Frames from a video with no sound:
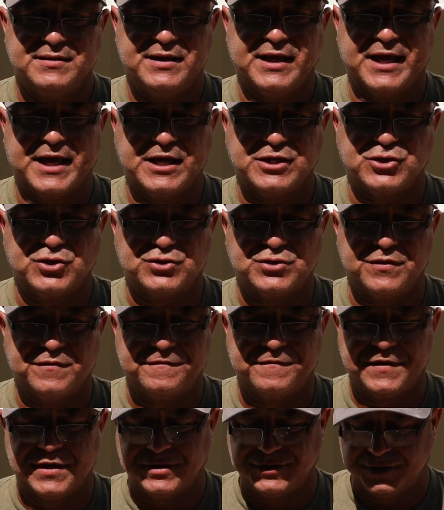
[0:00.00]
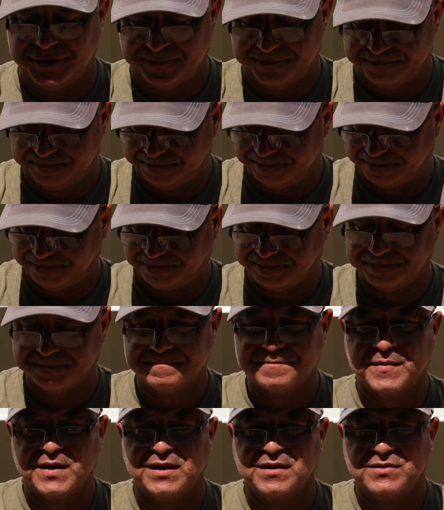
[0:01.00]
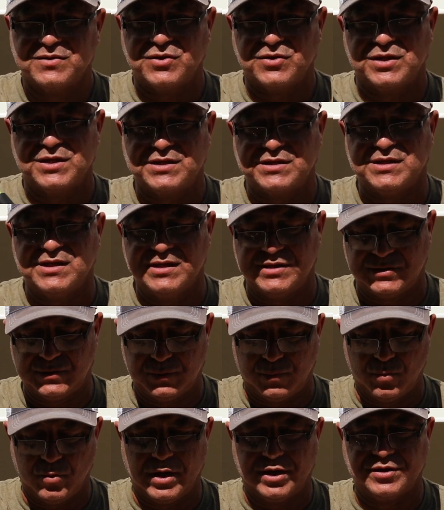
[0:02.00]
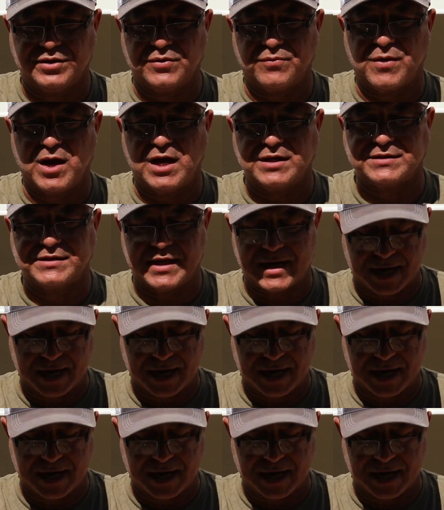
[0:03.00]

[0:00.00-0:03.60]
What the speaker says: they get you some fish. So this is one of the rods